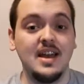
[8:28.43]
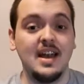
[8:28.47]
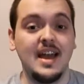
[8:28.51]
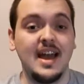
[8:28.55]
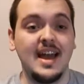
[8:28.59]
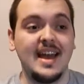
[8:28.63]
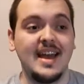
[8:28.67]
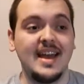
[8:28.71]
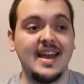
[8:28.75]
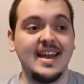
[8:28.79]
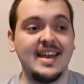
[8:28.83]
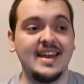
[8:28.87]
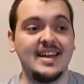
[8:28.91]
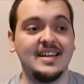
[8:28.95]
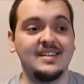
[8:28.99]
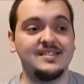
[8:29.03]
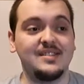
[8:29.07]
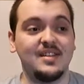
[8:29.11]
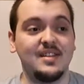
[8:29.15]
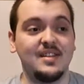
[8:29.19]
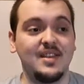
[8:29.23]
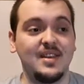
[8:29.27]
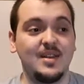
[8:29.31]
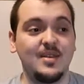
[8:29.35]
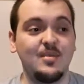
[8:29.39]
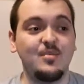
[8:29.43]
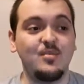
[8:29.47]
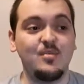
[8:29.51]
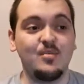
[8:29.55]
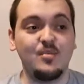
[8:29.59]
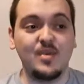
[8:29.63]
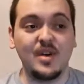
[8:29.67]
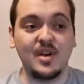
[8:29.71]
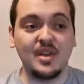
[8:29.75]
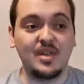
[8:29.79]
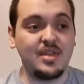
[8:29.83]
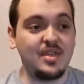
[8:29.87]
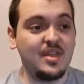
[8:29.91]
and
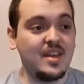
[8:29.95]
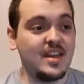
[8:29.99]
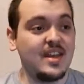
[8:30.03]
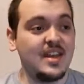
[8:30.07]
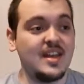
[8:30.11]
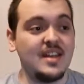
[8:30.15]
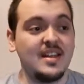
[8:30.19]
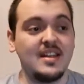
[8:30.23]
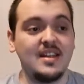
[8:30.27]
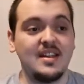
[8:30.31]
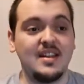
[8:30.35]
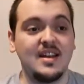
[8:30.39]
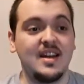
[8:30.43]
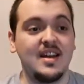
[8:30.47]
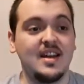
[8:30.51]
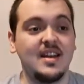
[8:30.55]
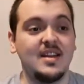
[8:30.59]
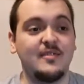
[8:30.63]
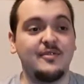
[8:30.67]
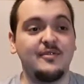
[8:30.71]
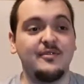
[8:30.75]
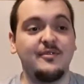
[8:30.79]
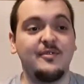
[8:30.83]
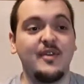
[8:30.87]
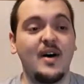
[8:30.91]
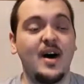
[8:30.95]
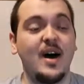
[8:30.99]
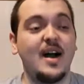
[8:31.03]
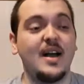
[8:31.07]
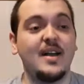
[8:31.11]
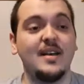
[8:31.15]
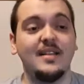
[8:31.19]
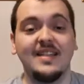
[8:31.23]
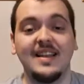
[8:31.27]
within a five,